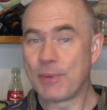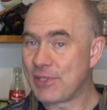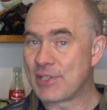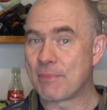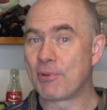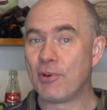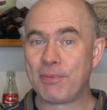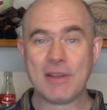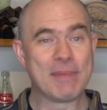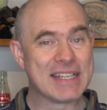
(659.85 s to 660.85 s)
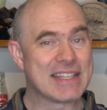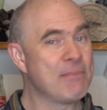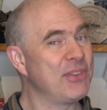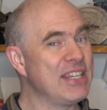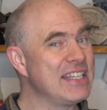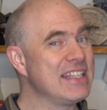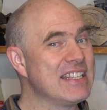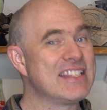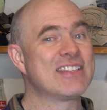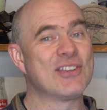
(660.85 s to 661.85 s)
which is appropriate because I'm thinking
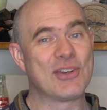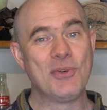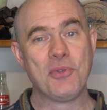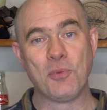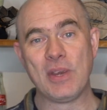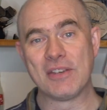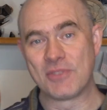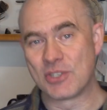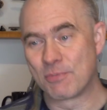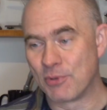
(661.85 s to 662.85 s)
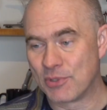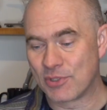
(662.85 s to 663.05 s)
this is going to go the way of the Spruce